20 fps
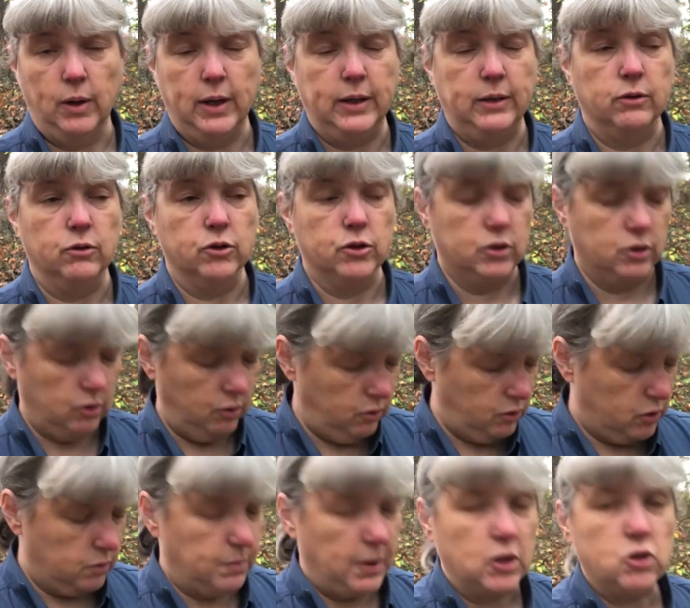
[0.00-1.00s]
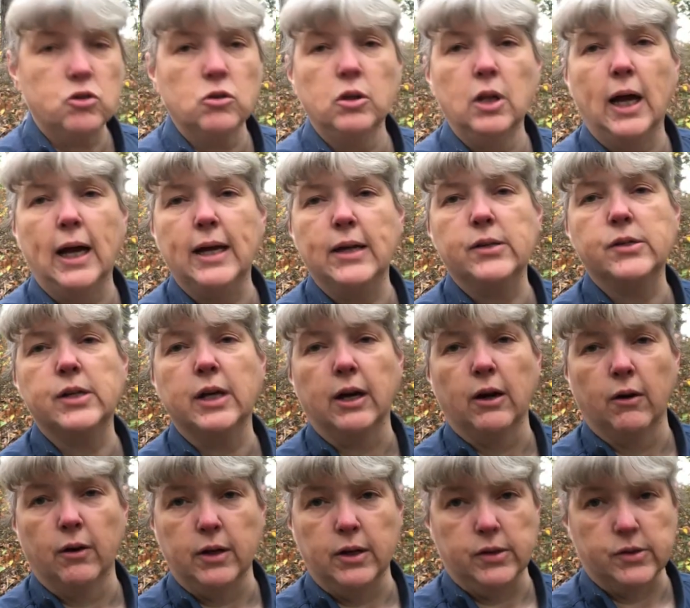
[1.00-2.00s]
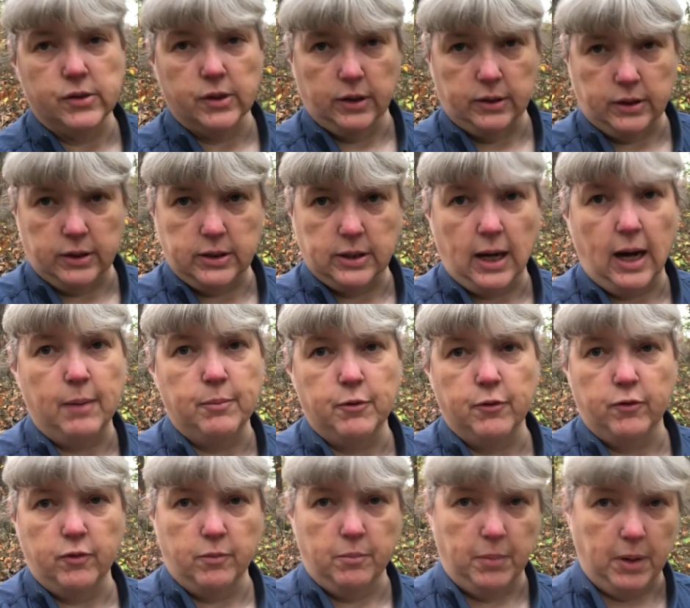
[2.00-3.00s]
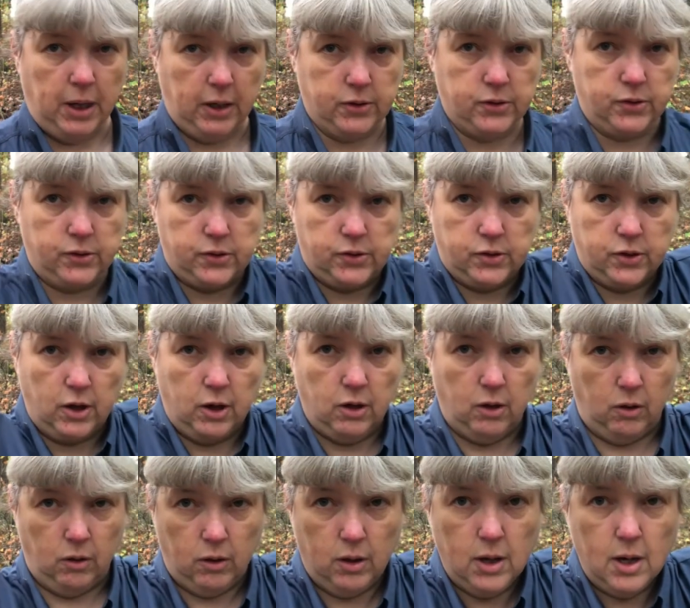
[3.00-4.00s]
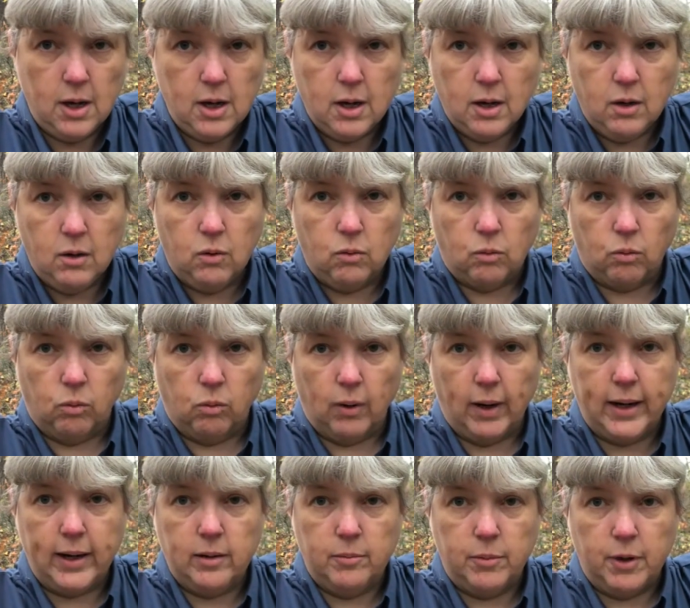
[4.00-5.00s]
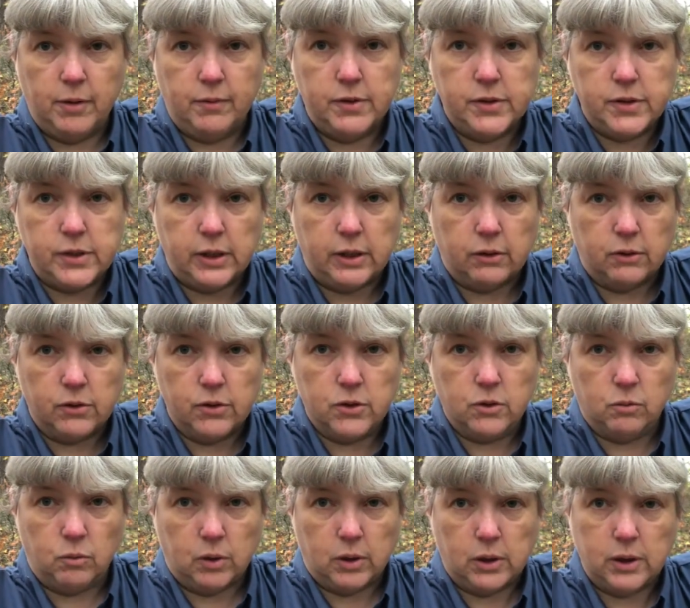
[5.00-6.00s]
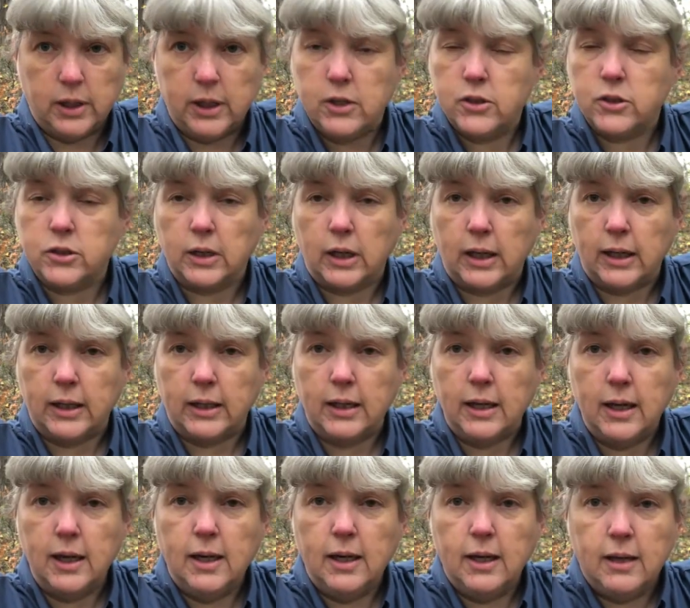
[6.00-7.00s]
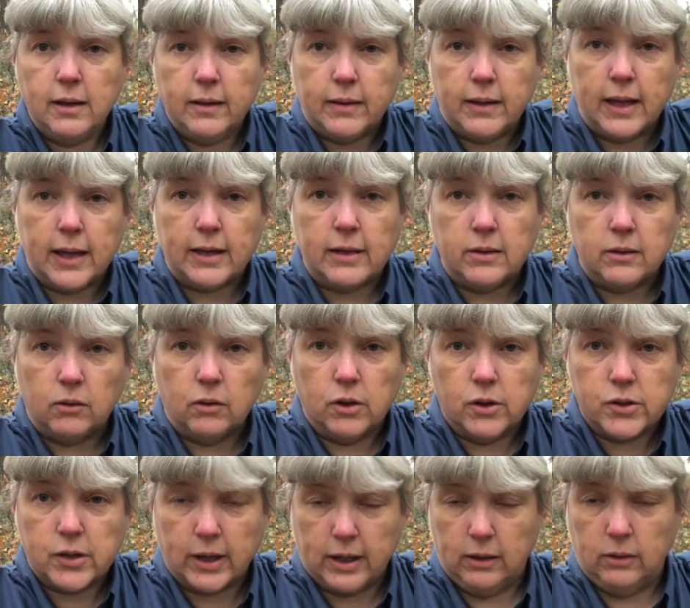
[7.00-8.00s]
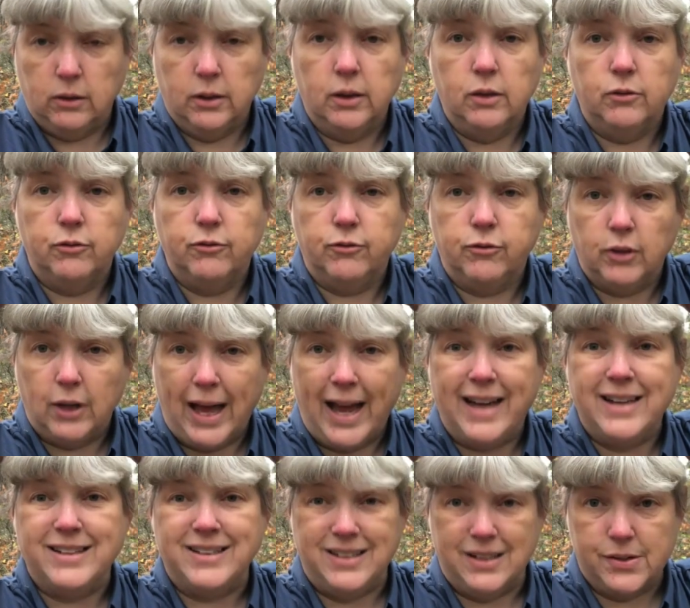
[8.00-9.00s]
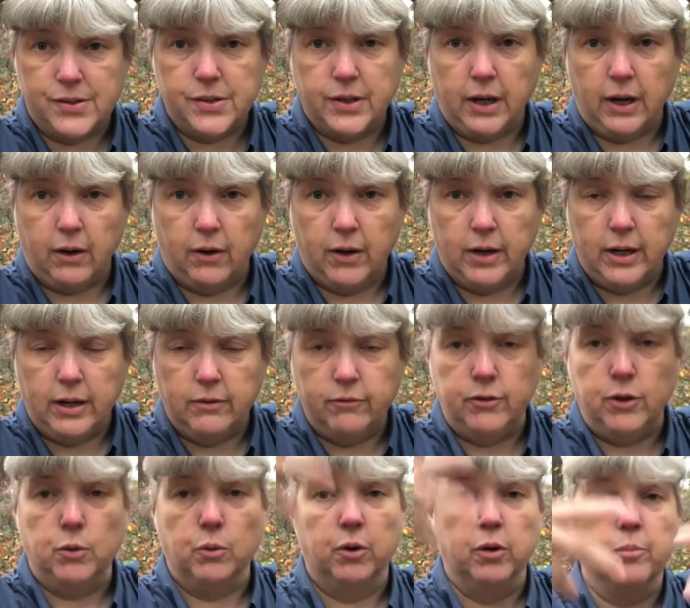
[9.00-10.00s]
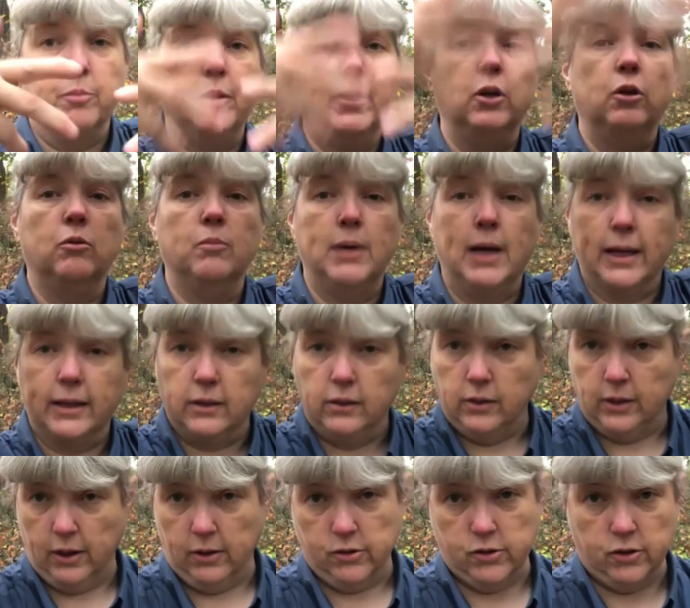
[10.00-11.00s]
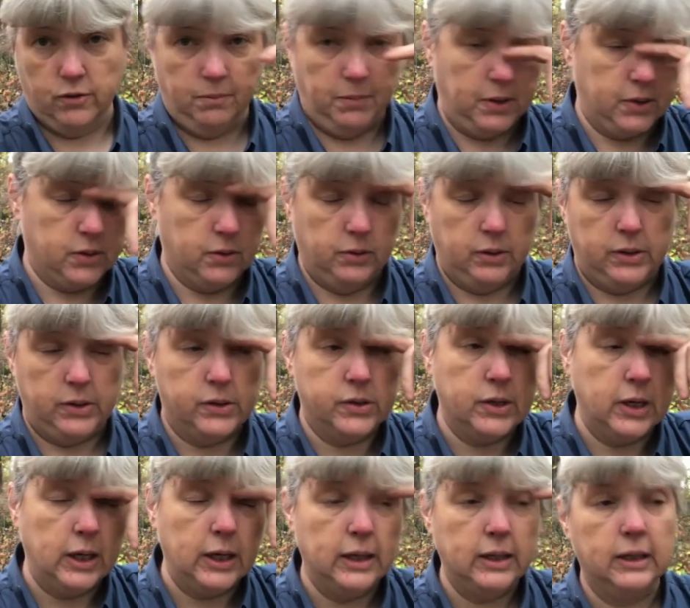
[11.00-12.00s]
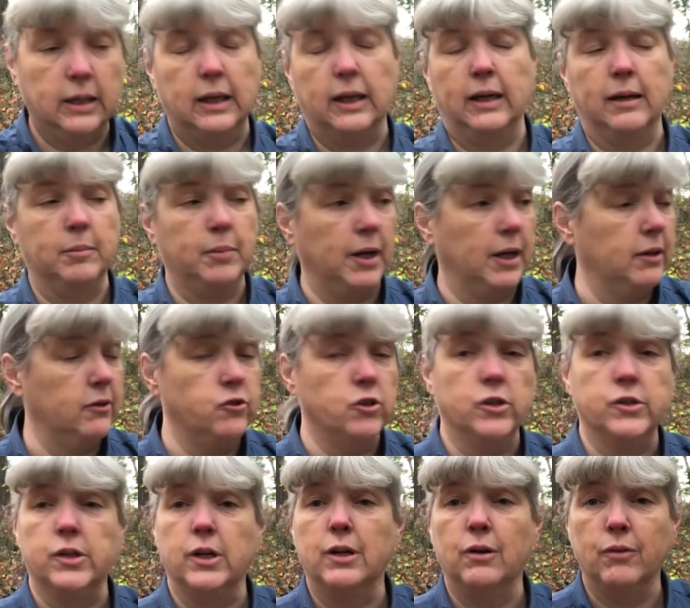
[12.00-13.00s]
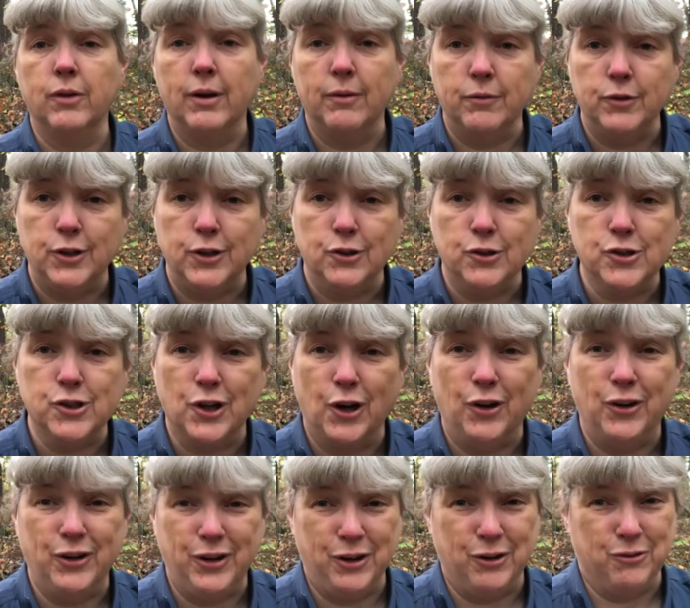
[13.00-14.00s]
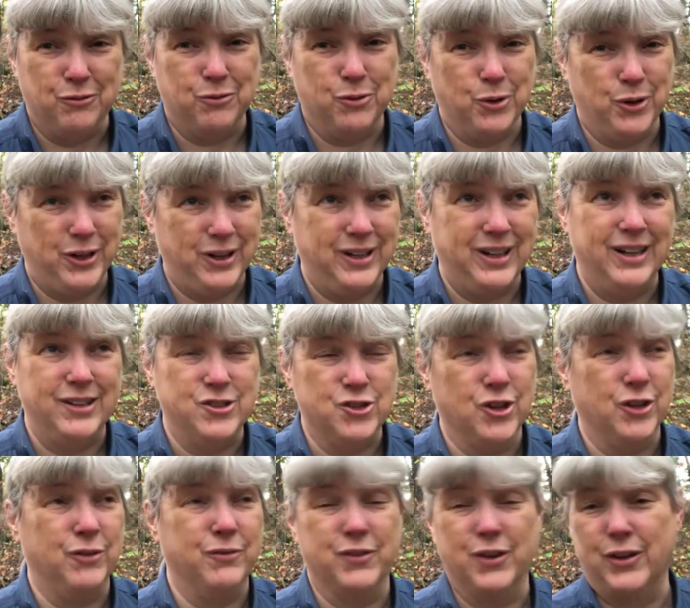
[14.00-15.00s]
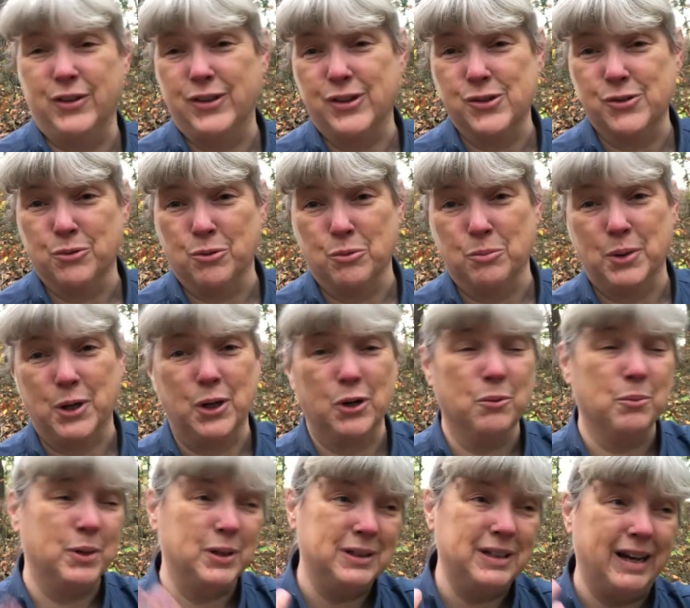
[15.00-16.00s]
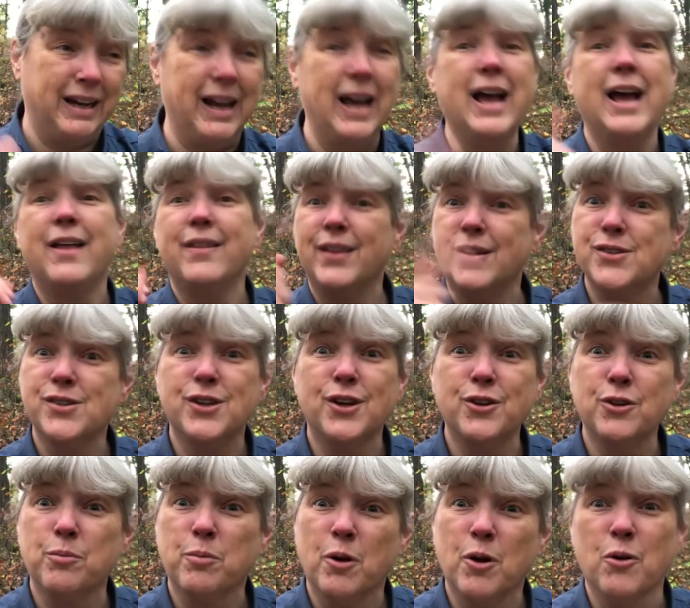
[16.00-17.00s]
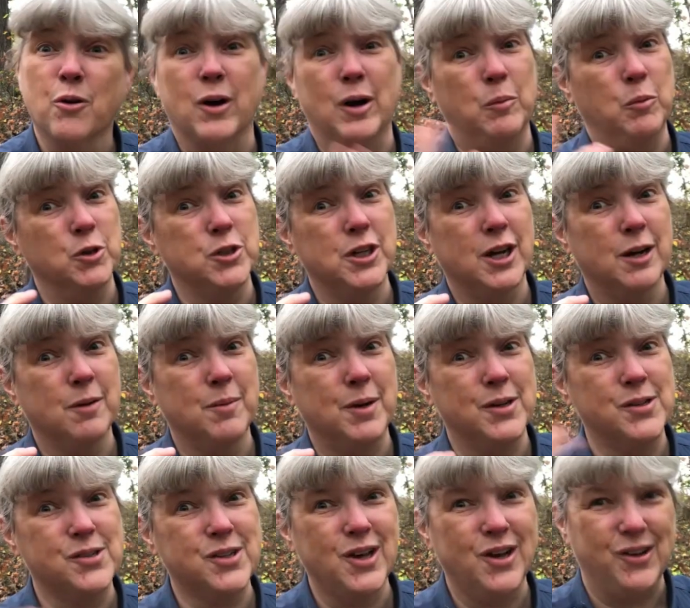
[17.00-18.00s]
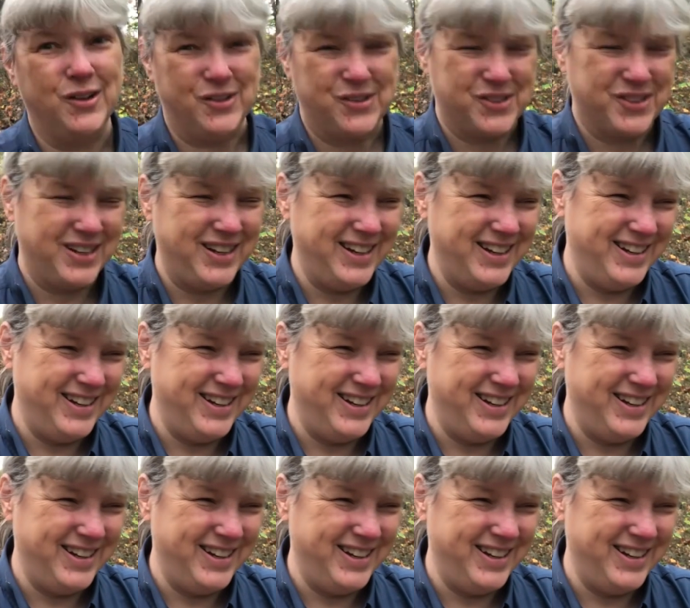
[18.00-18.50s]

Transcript: And there's two specialized areas on the top of a buck's skull, right above its ears, one on each side, that looks like a little flat disc area. If you were to peel back the layers of muscle and skin, and I apologize I don't have a deer skull here for you, I should have thought this through better, but hey, that's another program. We'll talk about skulls.